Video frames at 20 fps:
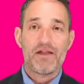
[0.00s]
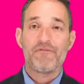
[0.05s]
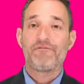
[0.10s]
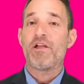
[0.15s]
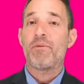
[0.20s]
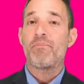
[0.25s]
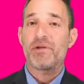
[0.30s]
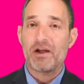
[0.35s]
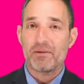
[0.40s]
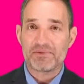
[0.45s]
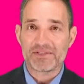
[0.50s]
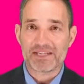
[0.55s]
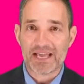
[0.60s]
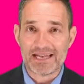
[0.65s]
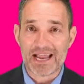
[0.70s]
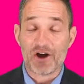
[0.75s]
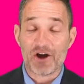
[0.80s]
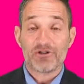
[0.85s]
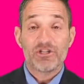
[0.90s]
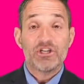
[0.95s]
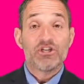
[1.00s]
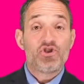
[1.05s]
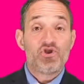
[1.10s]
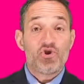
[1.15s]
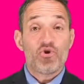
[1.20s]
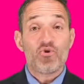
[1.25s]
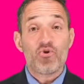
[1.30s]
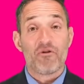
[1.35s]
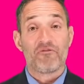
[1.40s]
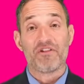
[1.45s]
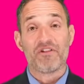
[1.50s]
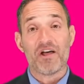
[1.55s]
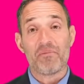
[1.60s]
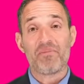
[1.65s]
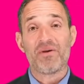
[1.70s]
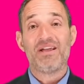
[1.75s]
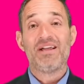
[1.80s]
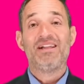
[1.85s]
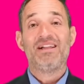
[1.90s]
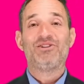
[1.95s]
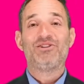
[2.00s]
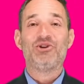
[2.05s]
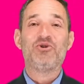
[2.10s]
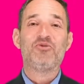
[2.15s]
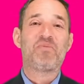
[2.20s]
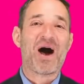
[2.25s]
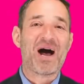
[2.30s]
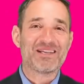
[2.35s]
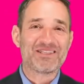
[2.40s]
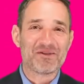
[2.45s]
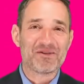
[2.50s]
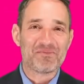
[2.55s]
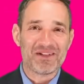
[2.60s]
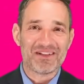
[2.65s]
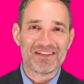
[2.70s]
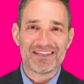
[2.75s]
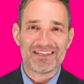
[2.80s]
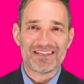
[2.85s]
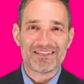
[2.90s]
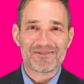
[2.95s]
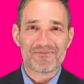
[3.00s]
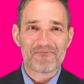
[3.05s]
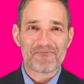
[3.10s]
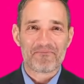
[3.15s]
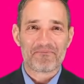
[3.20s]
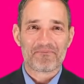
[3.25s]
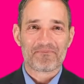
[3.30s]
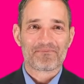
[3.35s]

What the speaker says: and flip it upside down, to judo flip to new possibilities.